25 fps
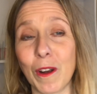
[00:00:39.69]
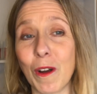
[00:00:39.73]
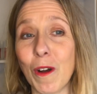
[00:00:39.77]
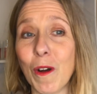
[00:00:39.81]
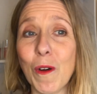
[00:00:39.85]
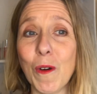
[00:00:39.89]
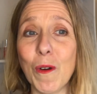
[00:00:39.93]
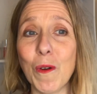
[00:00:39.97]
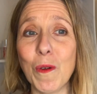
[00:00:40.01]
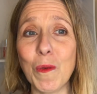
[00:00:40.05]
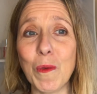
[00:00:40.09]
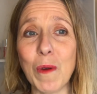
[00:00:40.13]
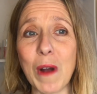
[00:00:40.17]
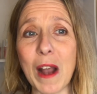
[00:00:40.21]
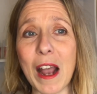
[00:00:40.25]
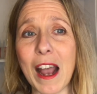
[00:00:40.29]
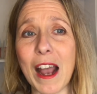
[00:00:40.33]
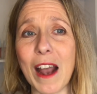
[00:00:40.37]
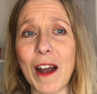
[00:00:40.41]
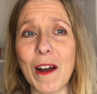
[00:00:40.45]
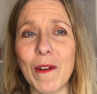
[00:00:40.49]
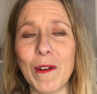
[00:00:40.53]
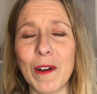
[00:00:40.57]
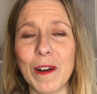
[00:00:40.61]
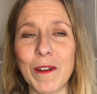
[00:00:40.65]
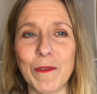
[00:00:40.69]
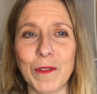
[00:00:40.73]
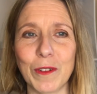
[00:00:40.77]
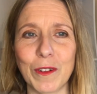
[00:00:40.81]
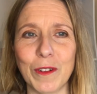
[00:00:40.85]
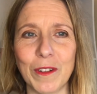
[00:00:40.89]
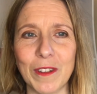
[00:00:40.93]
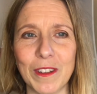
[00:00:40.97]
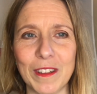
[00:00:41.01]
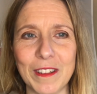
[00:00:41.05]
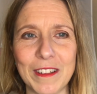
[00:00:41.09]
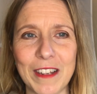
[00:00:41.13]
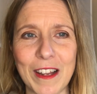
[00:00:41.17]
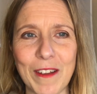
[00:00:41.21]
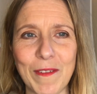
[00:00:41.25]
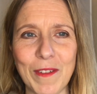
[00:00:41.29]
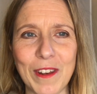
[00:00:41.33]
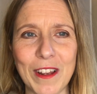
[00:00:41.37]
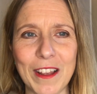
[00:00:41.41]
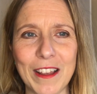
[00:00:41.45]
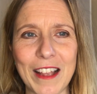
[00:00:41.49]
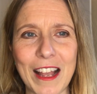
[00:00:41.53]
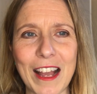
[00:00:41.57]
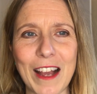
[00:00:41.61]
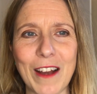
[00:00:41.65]
oh wow, I've got
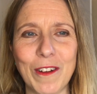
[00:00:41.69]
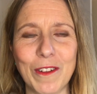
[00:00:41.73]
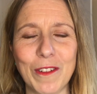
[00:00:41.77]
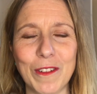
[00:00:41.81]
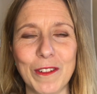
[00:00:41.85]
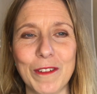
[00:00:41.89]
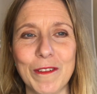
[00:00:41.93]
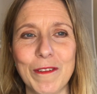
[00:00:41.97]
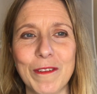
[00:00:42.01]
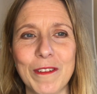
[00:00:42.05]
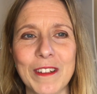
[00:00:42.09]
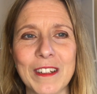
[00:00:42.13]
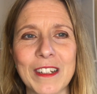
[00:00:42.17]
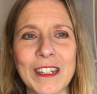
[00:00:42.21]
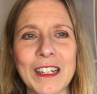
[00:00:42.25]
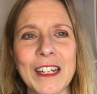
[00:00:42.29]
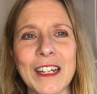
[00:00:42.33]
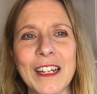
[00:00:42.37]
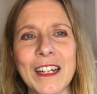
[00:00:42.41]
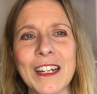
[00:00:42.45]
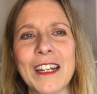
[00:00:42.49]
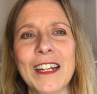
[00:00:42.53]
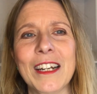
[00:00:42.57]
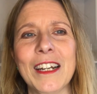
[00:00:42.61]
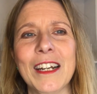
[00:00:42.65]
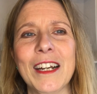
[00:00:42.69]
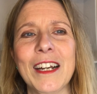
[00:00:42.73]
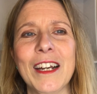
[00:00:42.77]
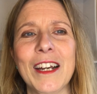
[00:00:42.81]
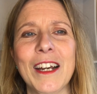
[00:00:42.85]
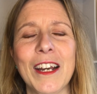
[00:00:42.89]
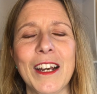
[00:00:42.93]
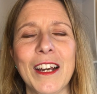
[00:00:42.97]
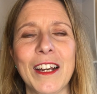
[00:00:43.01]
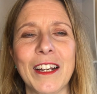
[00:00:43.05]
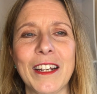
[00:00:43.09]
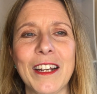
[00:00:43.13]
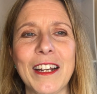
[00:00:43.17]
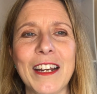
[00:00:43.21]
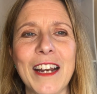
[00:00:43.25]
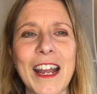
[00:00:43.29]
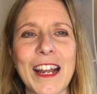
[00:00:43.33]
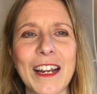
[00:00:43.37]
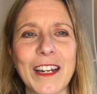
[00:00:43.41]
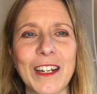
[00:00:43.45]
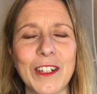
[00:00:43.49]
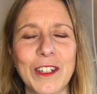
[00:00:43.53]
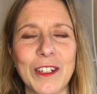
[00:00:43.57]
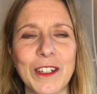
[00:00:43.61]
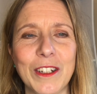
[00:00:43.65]
7,000
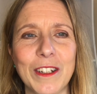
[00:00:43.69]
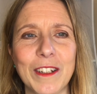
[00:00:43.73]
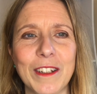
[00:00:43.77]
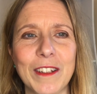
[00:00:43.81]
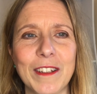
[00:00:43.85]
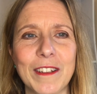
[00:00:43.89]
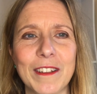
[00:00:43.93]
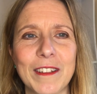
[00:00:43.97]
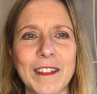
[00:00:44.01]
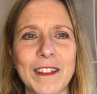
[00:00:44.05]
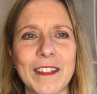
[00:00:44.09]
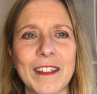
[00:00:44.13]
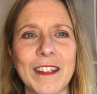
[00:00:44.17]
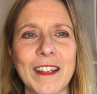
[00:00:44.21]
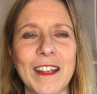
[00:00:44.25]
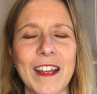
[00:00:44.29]
connections.